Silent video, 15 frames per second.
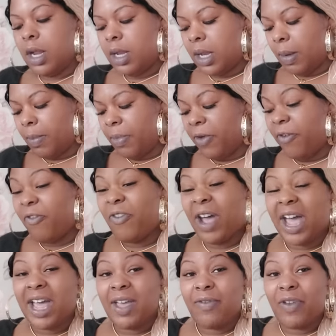Number
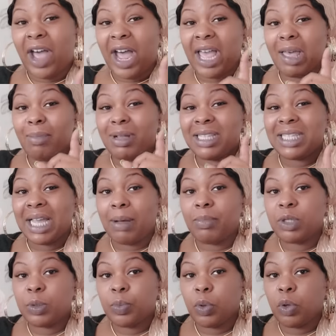5, I am
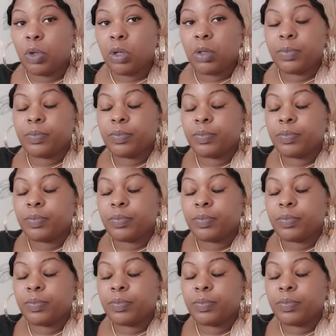adaptable.